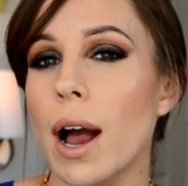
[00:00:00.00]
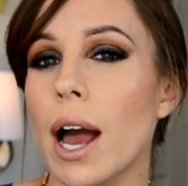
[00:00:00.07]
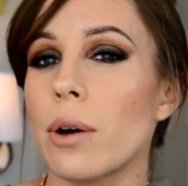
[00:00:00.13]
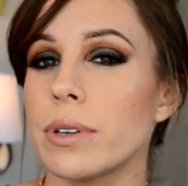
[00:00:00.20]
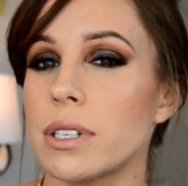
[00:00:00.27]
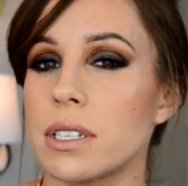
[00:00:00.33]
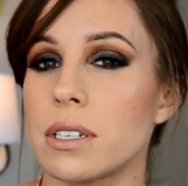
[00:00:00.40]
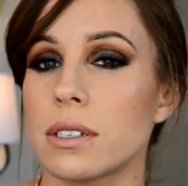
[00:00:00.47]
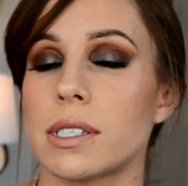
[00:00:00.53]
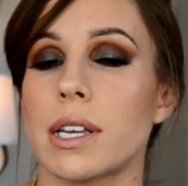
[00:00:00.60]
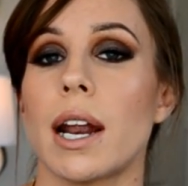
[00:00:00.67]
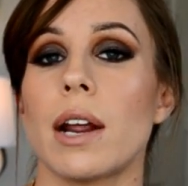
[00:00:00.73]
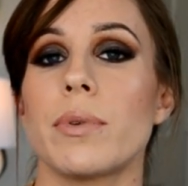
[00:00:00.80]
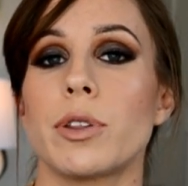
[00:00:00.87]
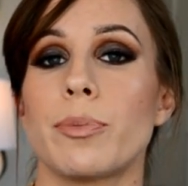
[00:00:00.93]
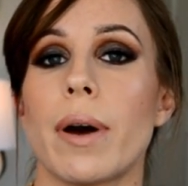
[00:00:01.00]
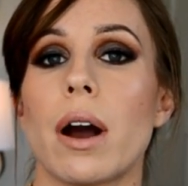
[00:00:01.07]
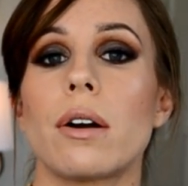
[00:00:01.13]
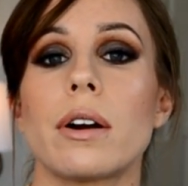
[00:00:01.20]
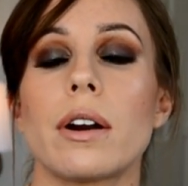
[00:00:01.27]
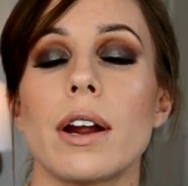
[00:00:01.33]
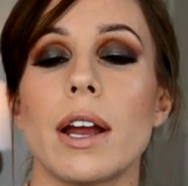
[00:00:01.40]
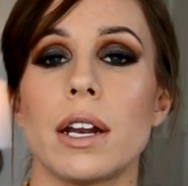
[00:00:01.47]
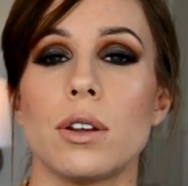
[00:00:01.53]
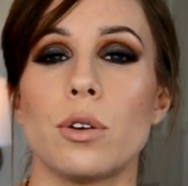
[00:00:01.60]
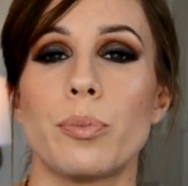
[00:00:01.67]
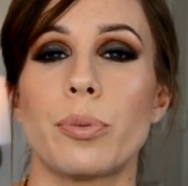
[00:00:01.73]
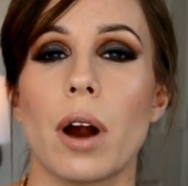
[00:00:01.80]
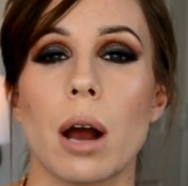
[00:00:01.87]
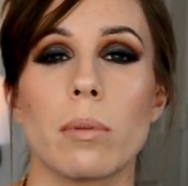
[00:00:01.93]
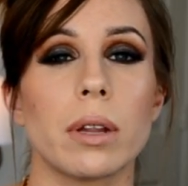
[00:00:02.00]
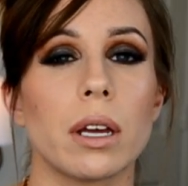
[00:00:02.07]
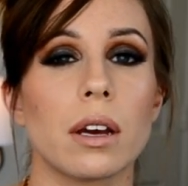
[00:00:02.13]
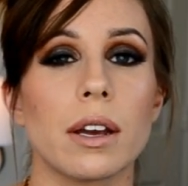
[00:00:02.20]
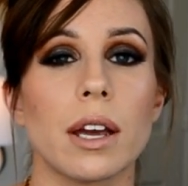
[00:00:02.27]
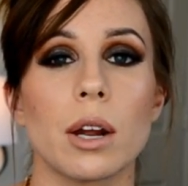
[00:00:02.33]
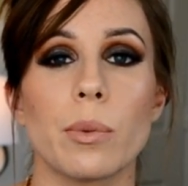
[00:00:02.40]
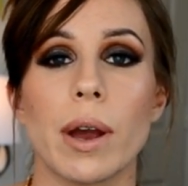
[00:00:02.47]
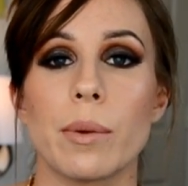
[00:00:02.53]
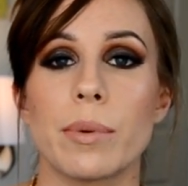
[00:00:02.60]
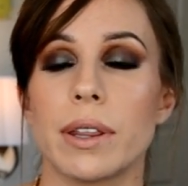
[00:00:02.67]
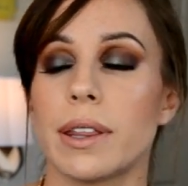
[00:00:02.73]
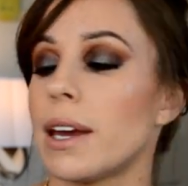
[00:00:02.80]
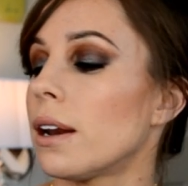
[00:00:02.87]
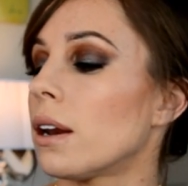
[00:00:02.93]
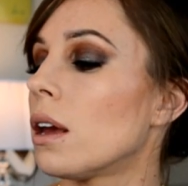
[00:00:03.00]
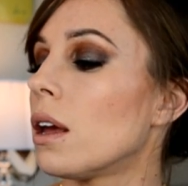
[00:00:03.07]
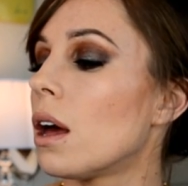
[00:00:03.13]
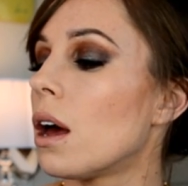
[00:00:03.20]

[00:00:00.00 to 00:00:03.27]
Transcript: I would still set it with powder, and you probably could get away with it.